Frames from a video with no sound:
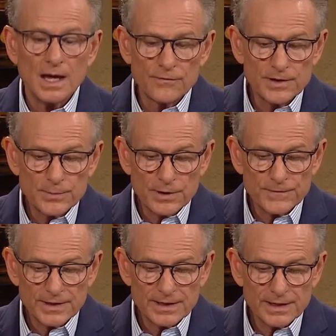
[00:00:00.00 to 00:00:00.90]
every
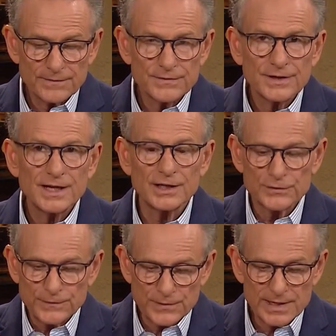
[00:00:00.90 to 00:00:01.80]
perfect gift,
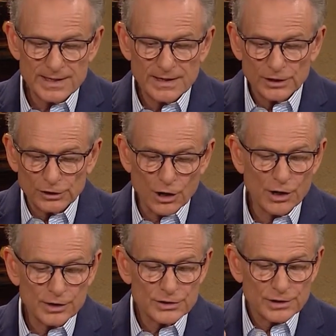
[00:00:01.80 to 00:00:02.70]
it's free,
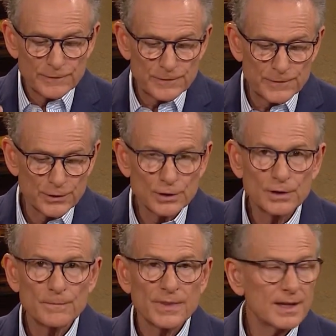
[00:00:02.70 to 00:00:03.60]
large,
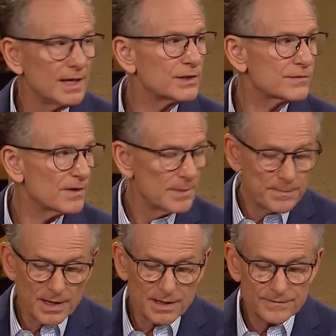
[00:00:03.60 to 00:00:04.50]
full, it's from
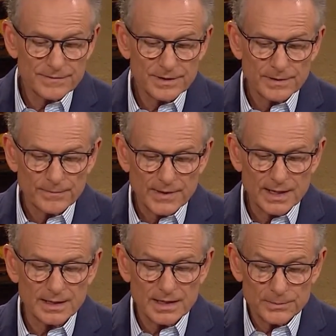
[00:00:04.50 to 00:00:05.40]
above,
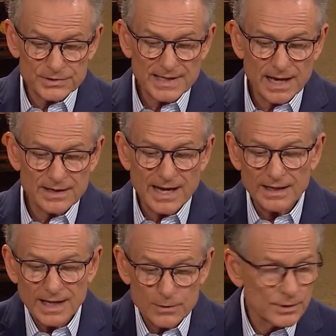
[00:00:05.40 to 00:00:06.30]
and it comes down. And I
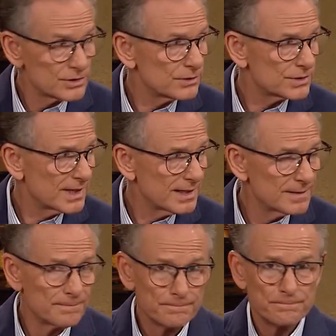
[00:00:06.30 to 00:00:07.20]
like what you
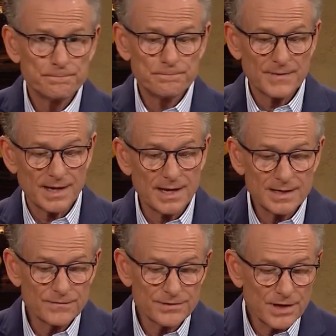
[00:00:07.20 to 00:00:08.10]
said. I
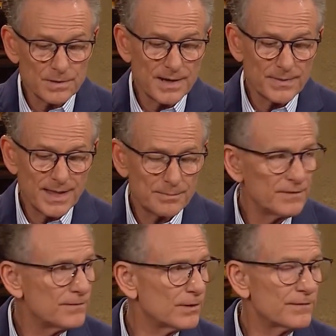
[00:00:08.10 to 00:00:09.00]
never thought about that
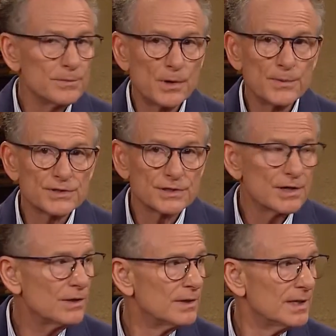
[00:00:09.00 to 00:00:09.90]
before a few moments ago.